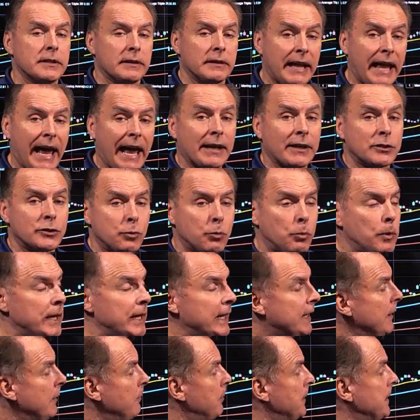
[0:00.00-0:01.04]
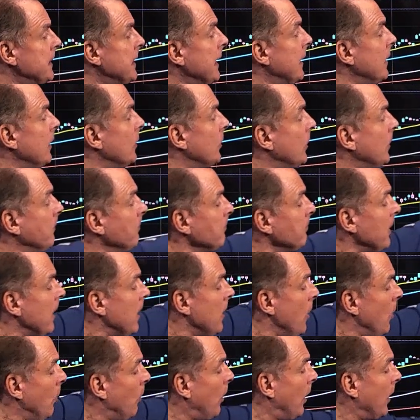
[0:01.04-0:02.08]
And last week in particular,
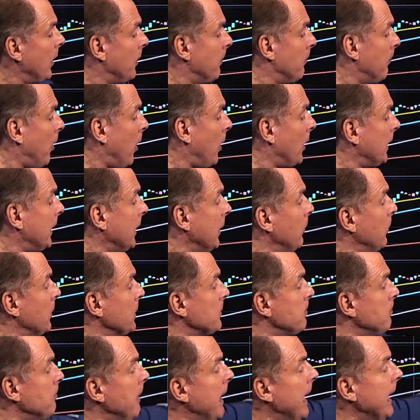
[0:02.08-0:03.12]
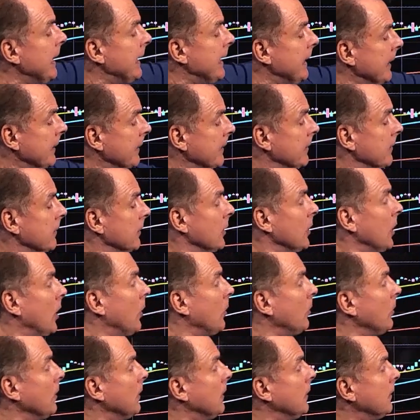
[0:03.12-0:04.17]
while the market was making,
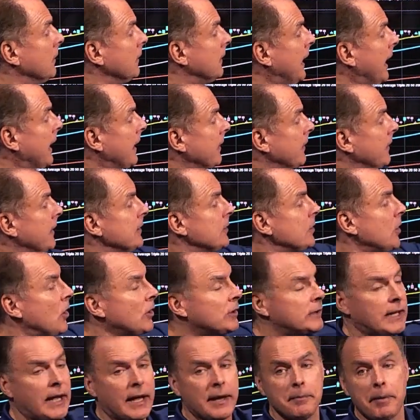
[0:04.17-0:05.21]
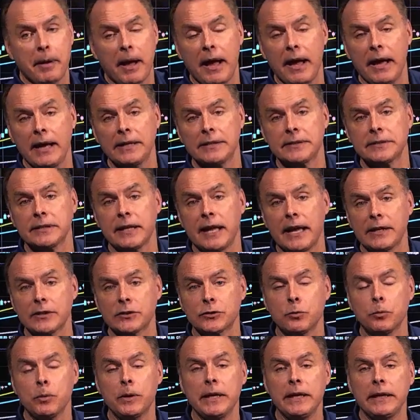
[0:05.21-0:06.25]
kind of these all-time highs
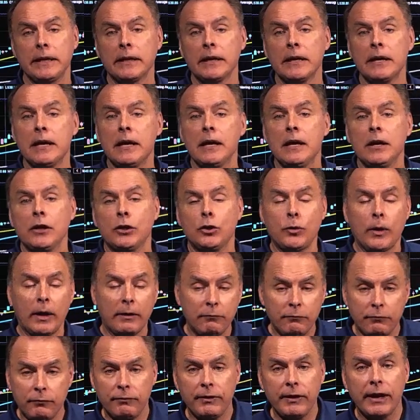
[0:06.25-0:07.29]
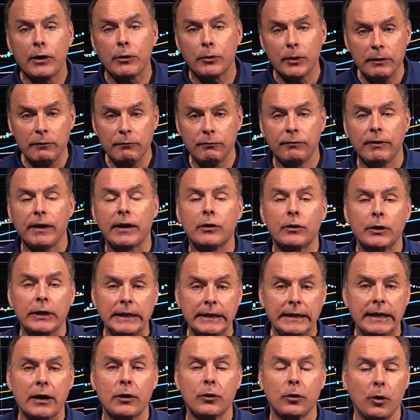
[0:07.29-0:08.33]
last week, you had very, very
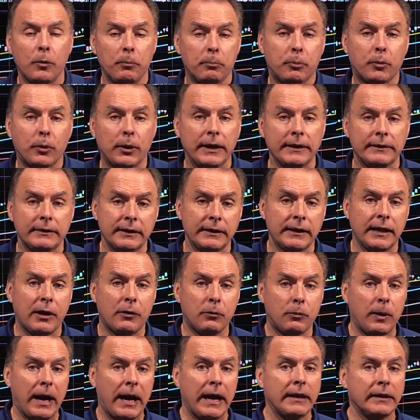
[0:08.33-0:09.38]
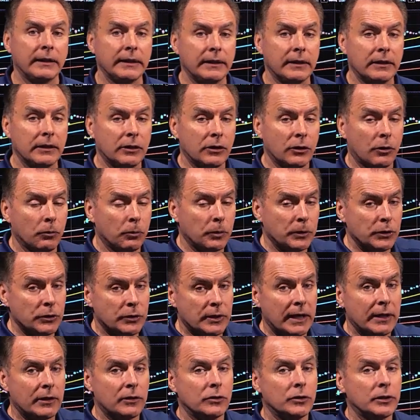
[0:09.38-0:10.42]
narrow breadth in that rally. When you
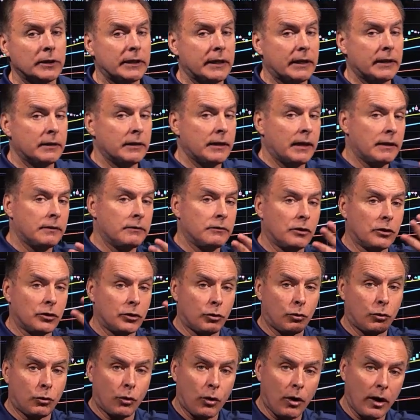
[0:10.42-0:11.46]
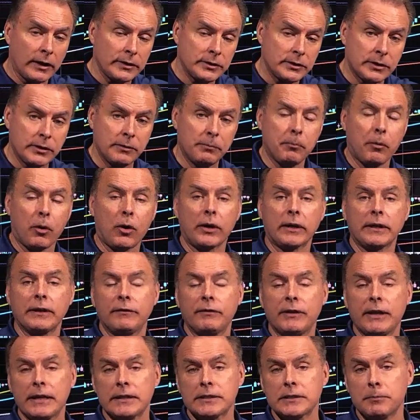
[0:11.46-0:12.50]
take a look at across the market of
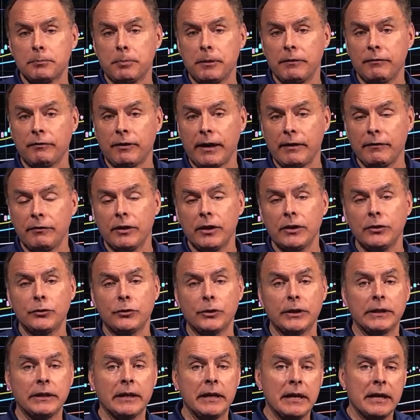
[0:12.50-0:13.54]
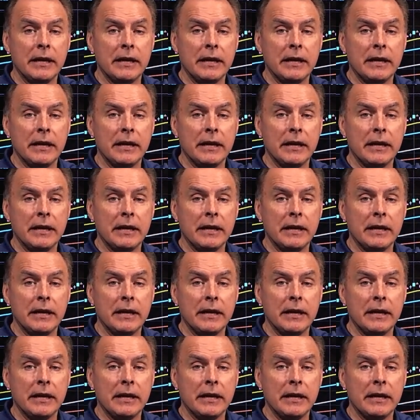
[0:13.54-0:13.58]
the S&P 500,